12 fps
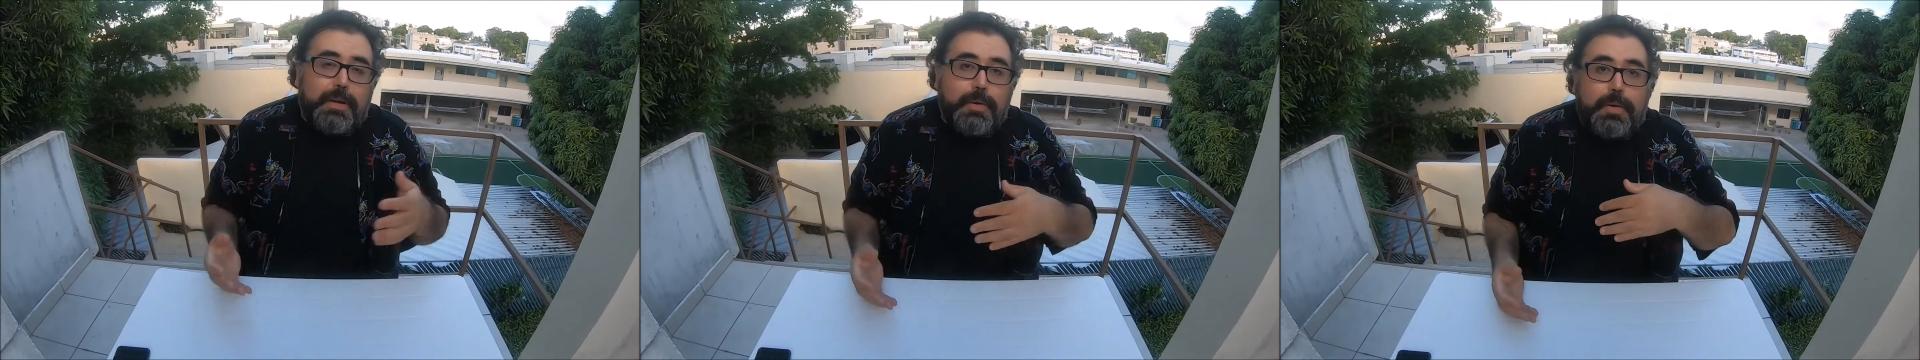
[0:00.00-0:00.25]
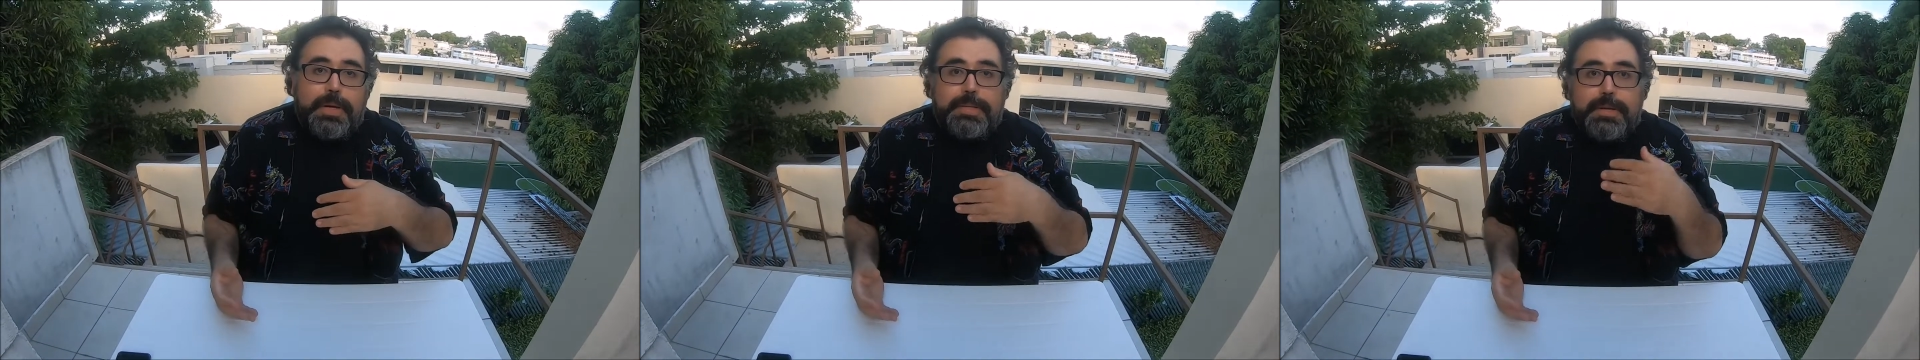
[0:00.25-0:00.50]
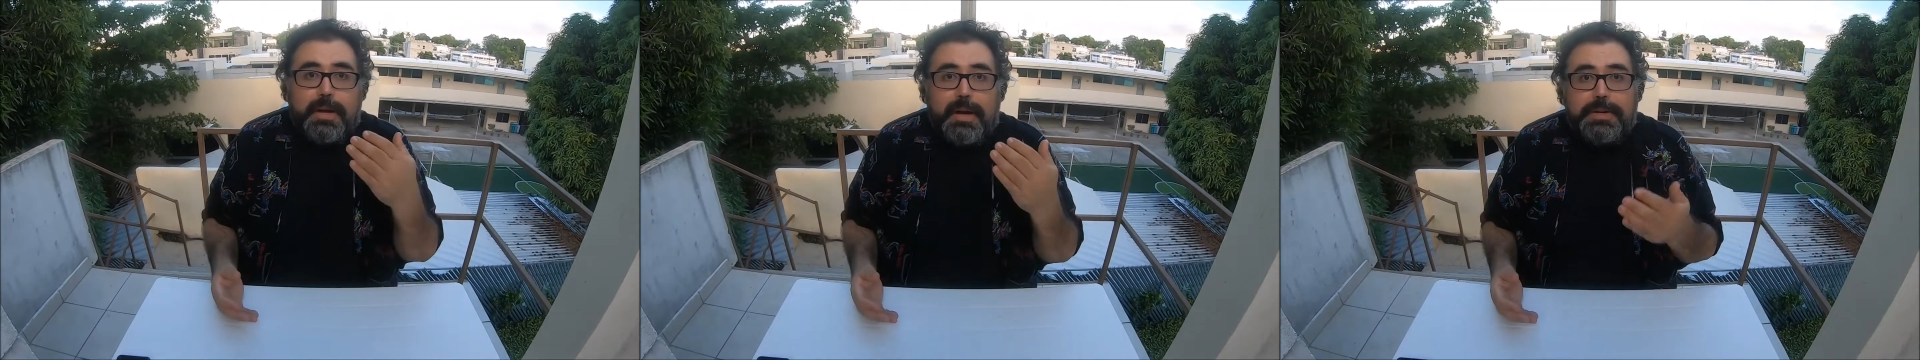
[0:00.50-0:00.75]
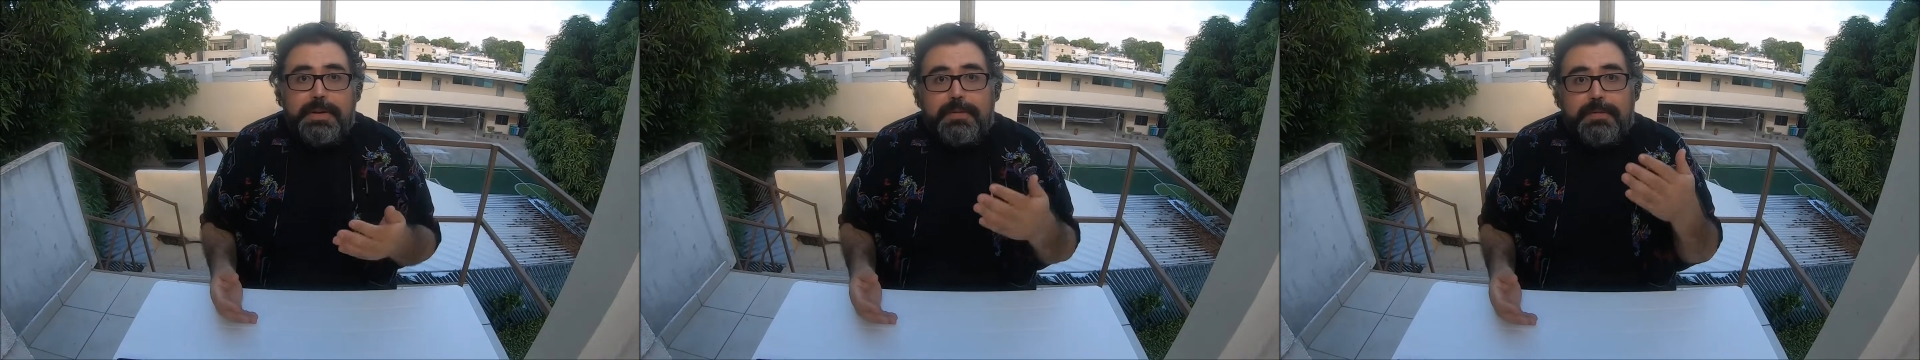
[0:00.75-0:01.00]
going
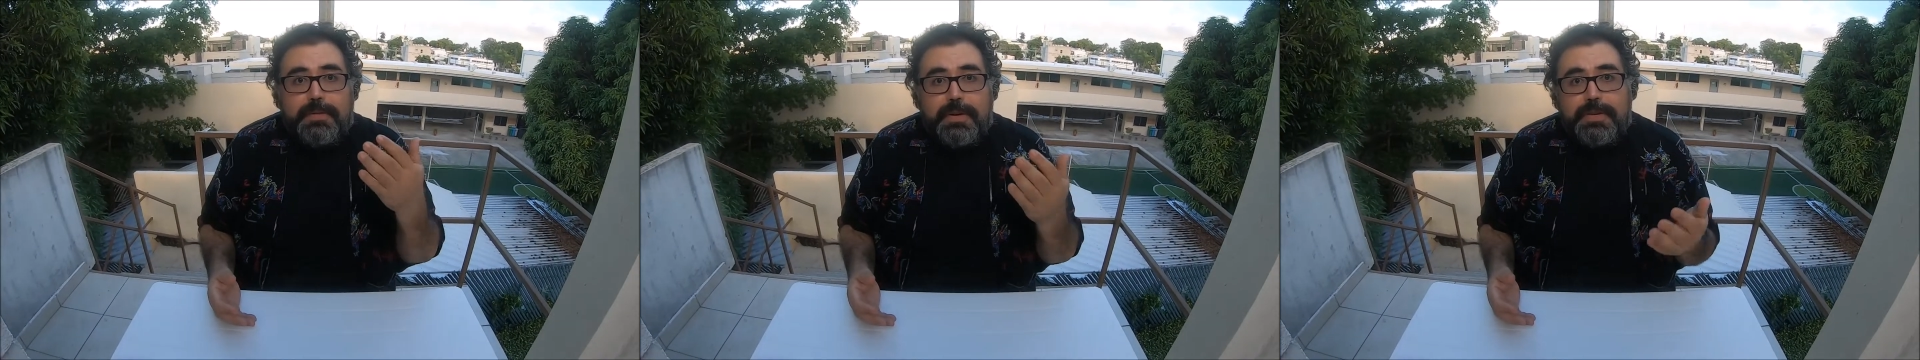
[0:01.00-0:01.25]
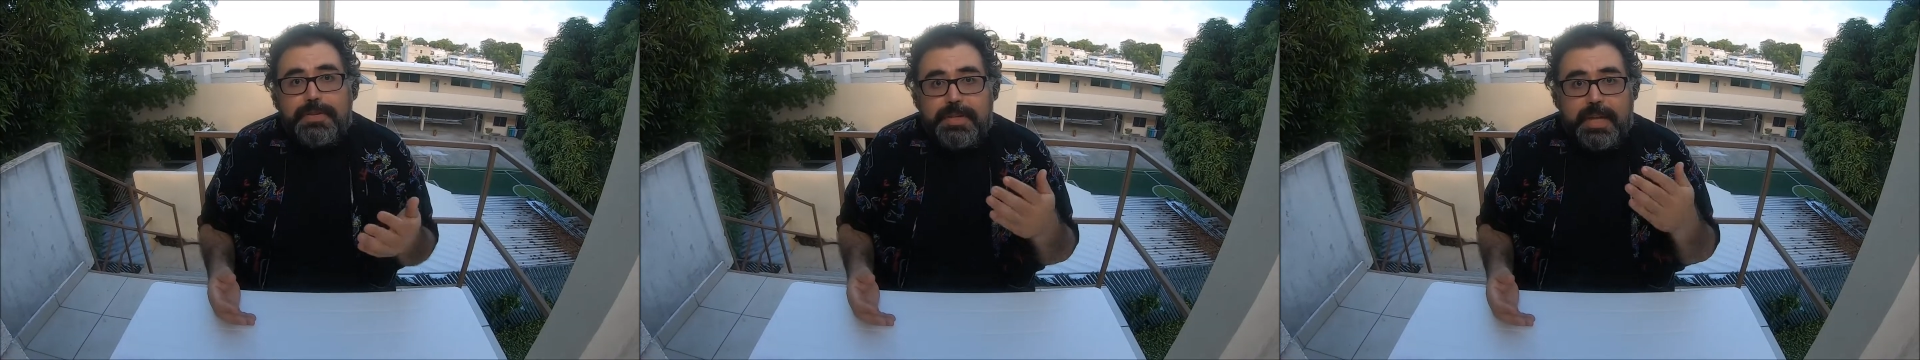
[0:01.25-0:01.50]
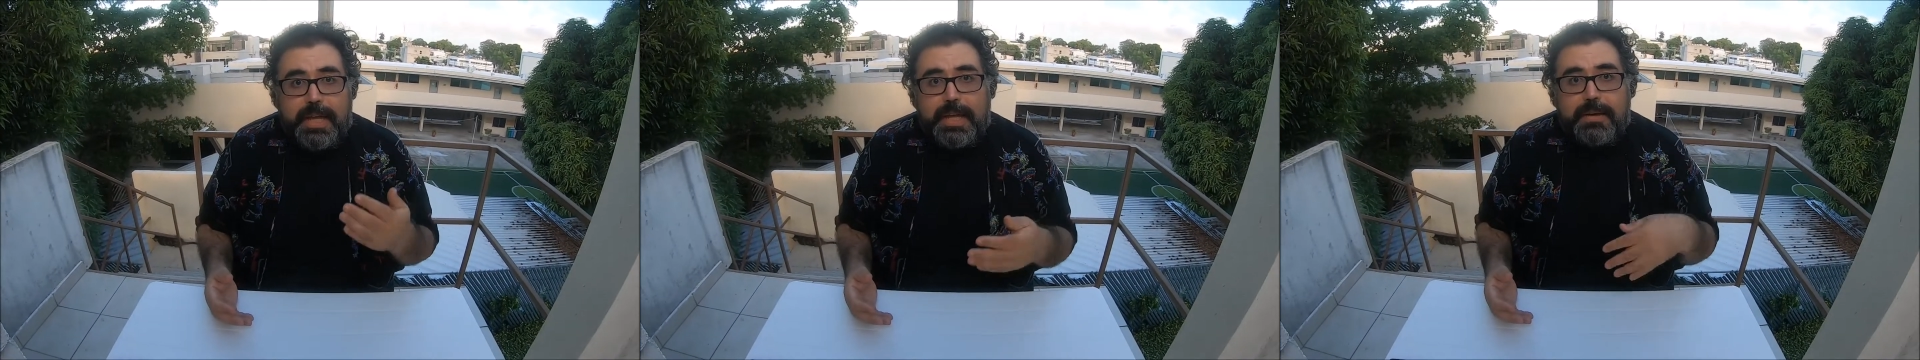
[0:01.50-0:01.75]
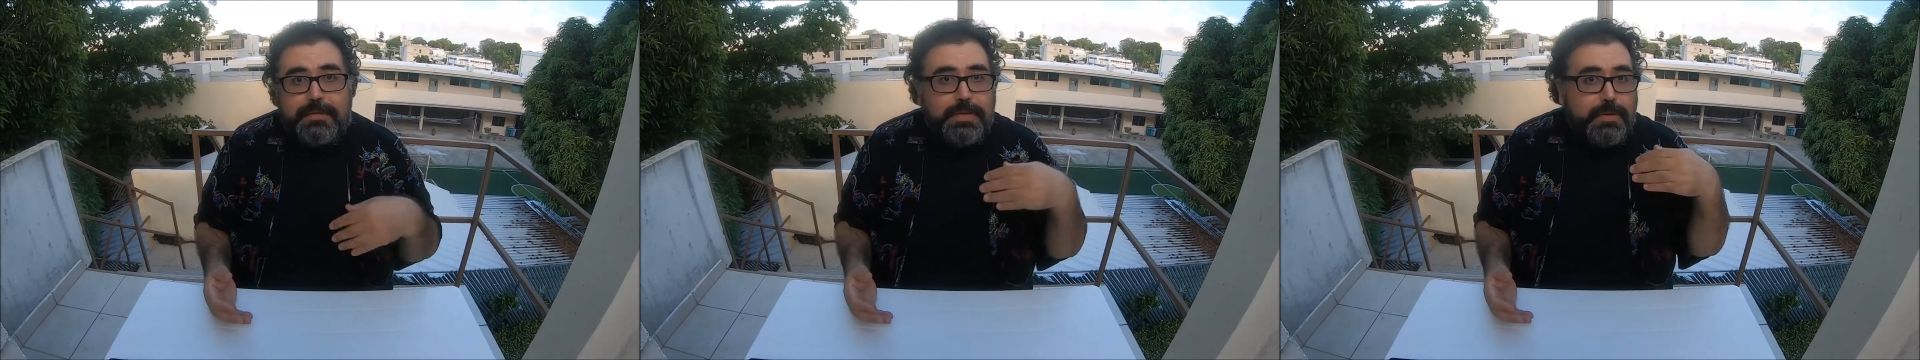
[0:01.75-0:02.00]
on your first
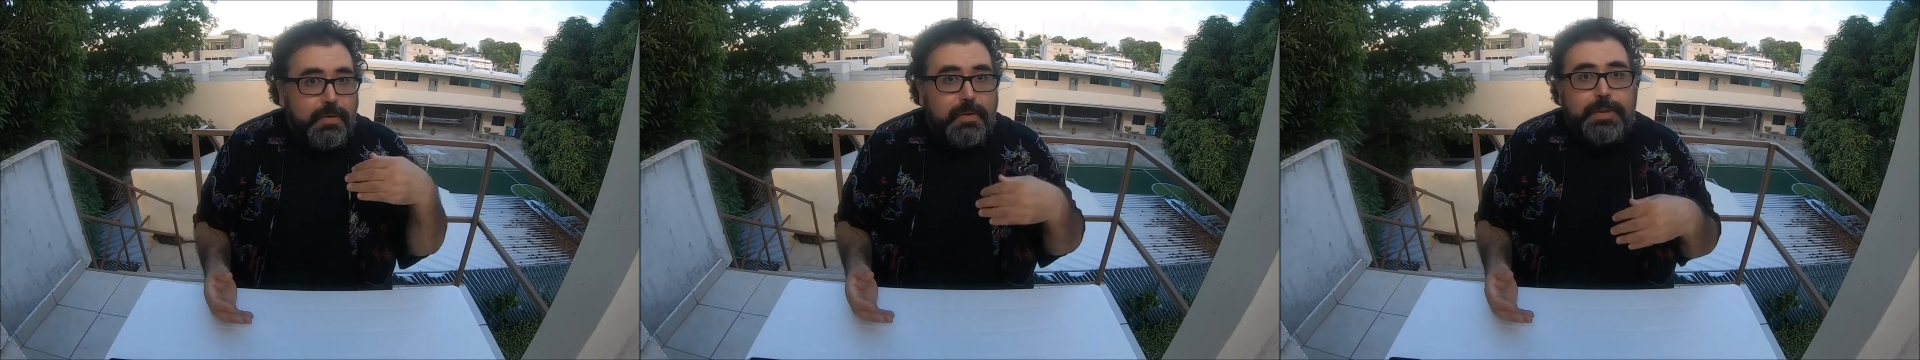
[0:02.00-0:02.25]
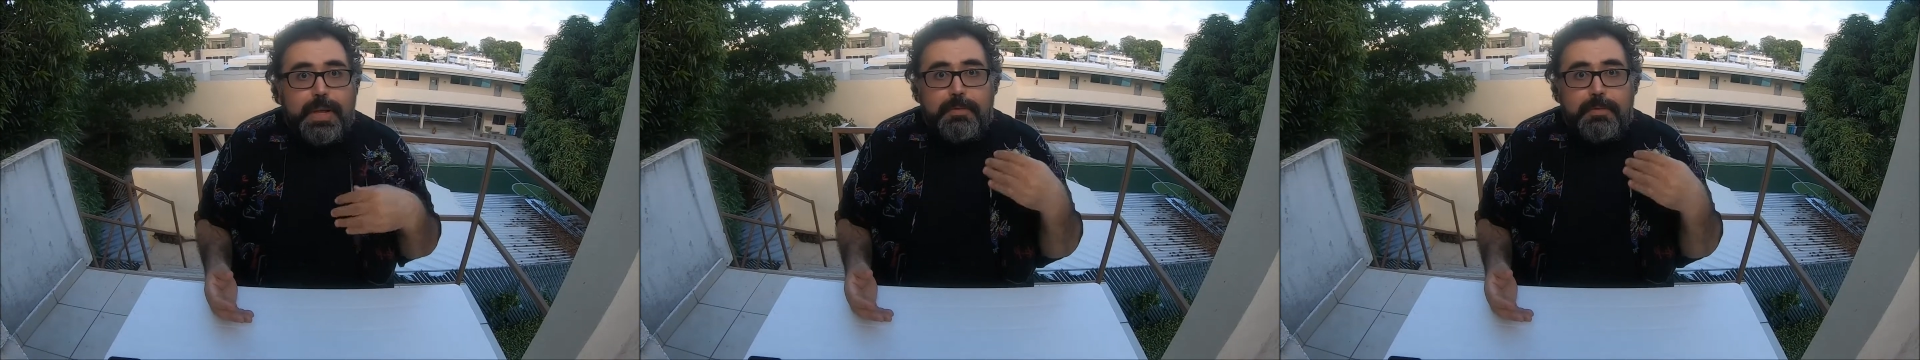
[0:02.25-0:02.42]
day of school.